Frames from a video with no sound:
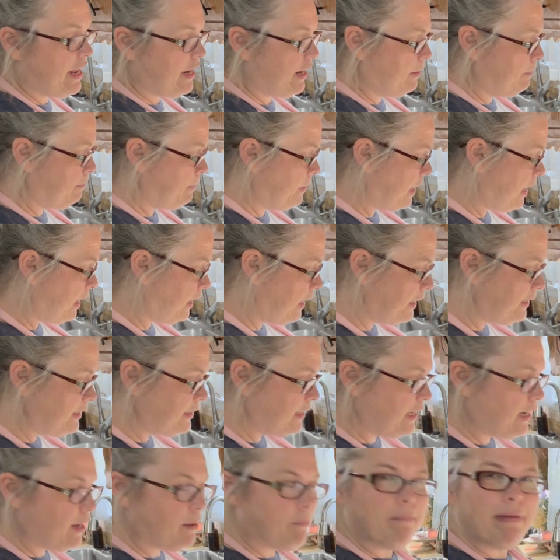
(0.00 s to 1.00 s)
but I like to
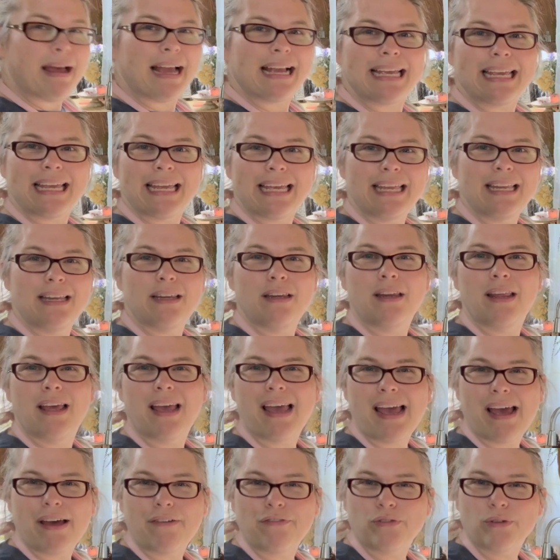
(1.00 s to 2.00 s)
come back in
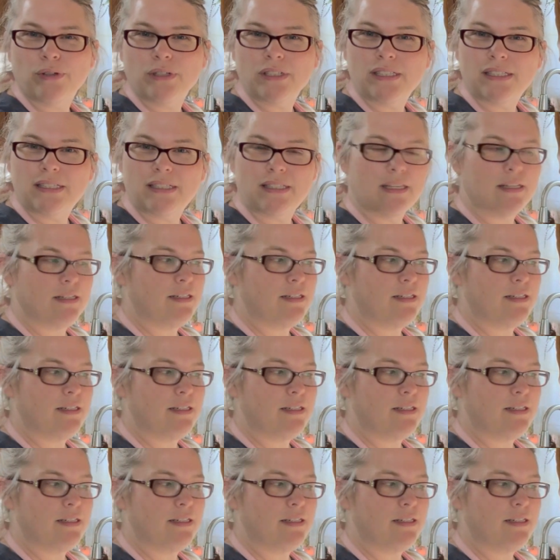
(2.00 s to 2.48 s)
after it's